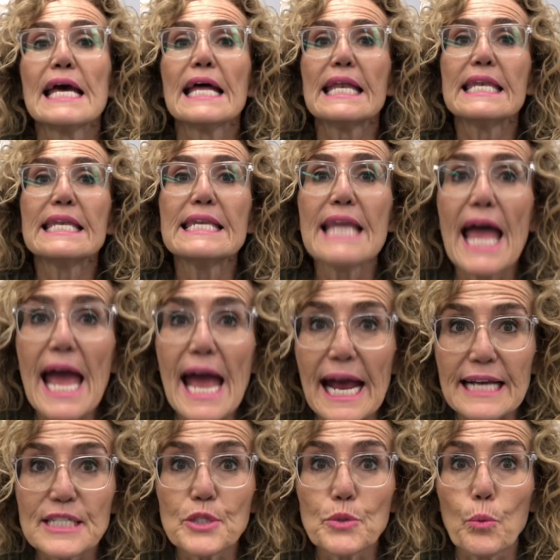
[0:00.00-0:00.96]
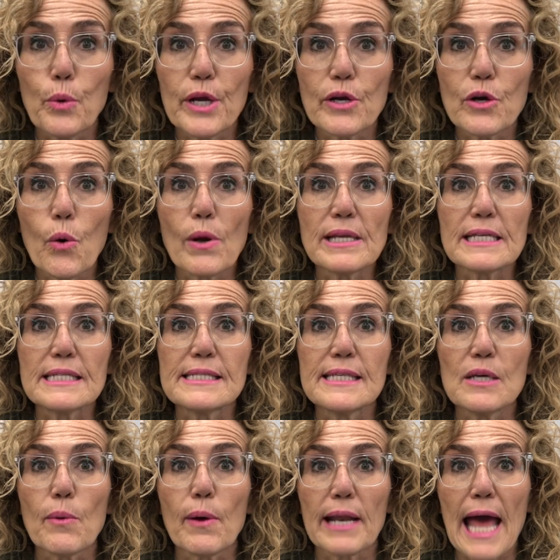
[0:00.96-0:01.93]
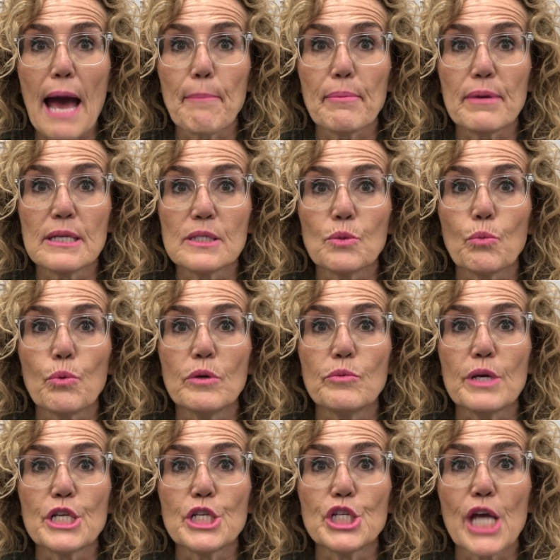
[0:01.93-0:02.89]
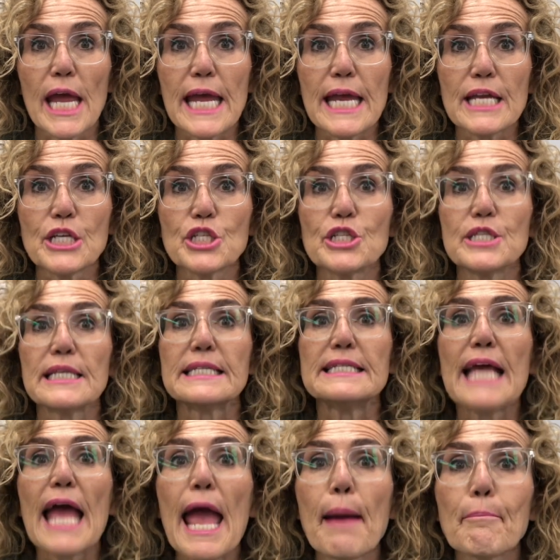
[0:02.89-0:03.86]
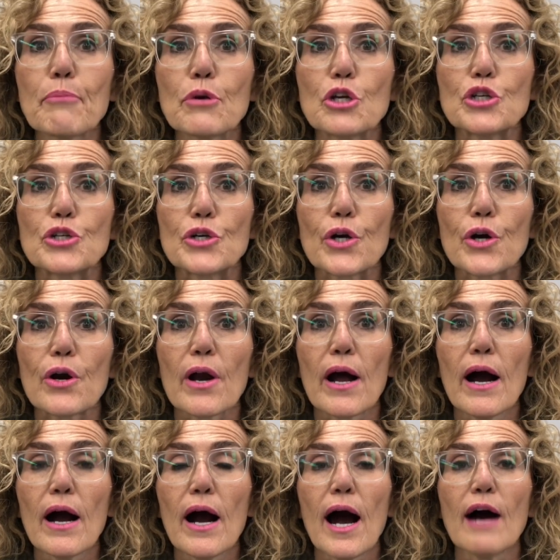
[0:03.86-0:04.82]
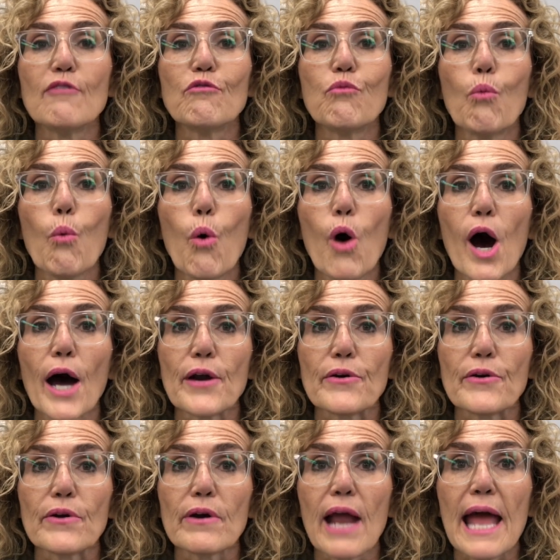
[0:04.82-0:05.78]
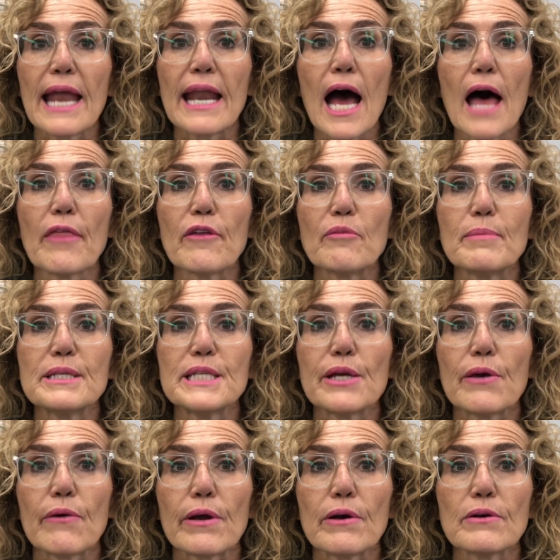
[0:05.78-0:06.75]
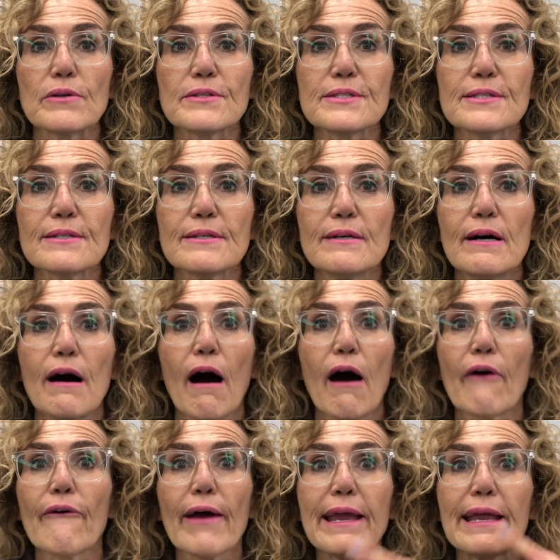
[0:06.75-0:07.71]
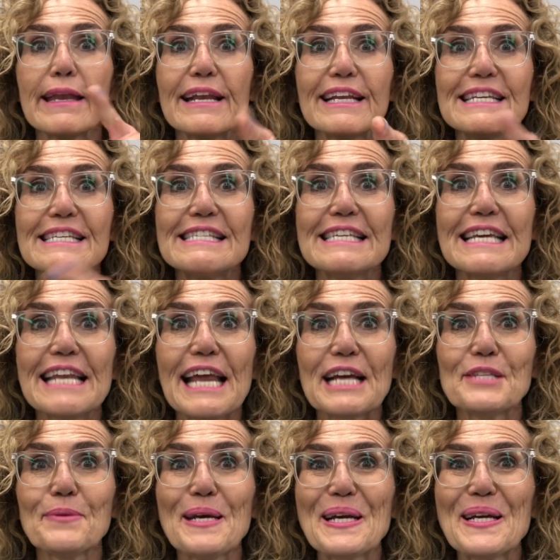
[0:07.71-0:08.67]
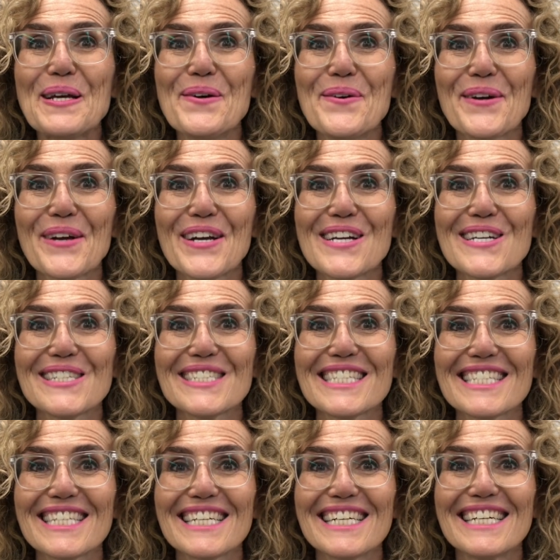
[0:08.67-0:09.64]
Next, we are going to see what happens when we change the temperature of water and other materials. All right, see you next week, Cougars.